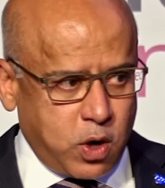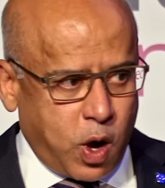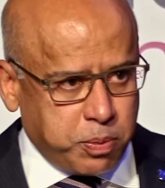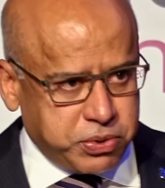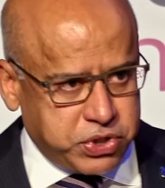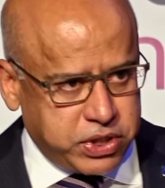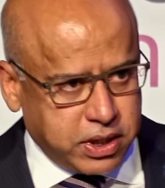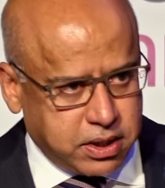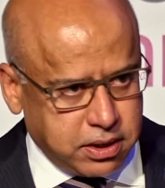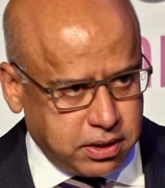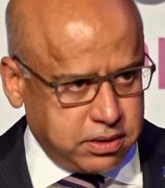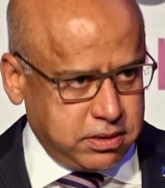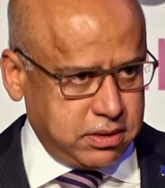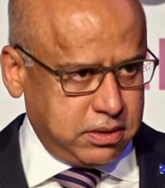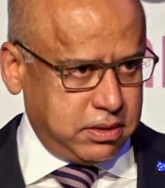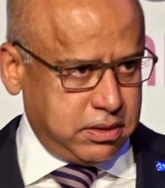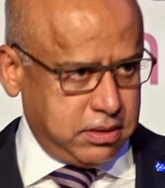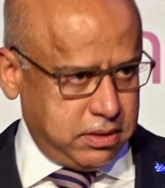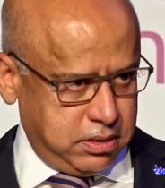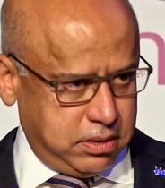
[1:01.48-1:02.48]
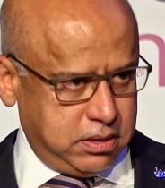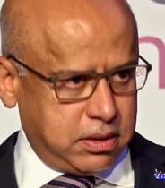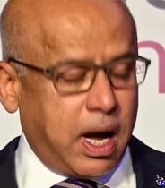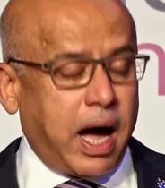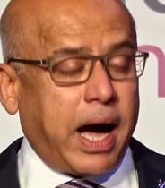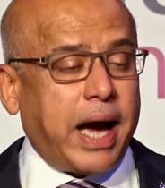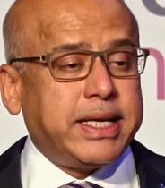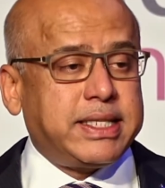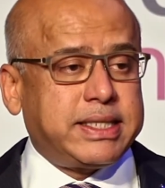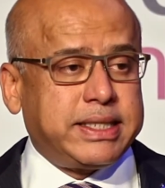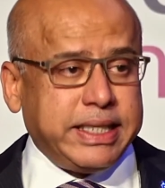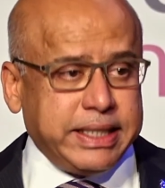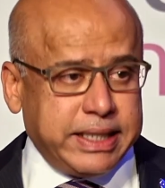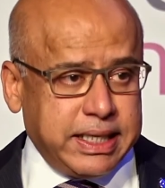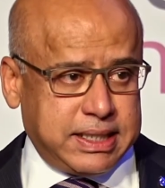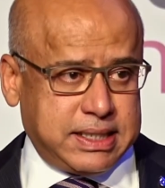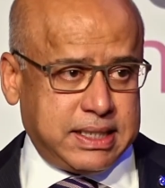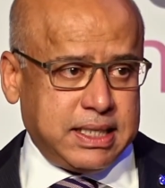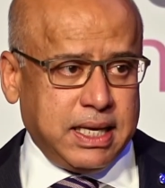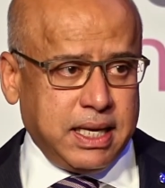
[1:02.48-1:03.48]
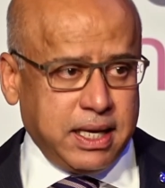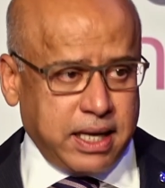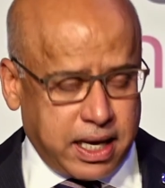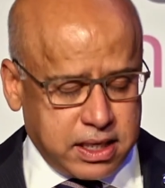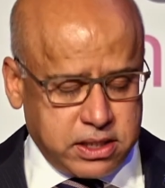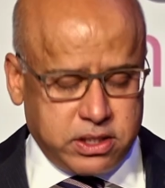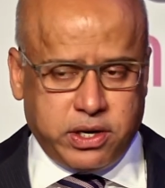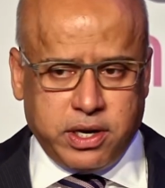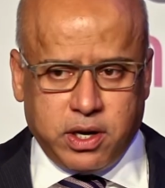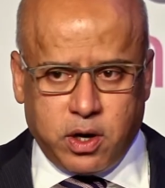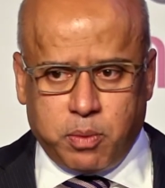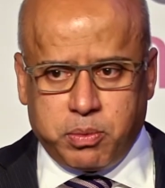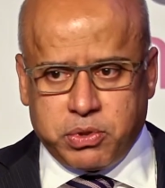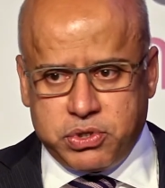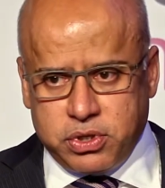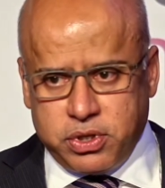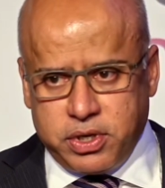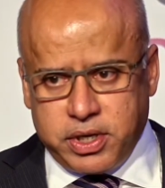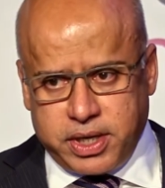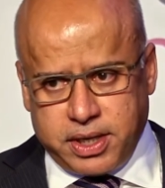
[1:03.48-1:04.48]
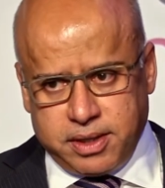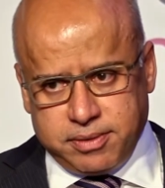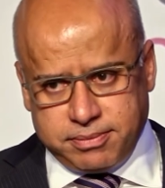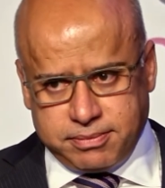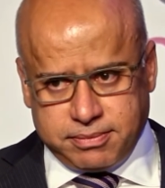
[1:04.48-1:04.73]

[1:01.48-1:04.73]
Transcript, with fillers: obstacle, I see this as a real opportunity.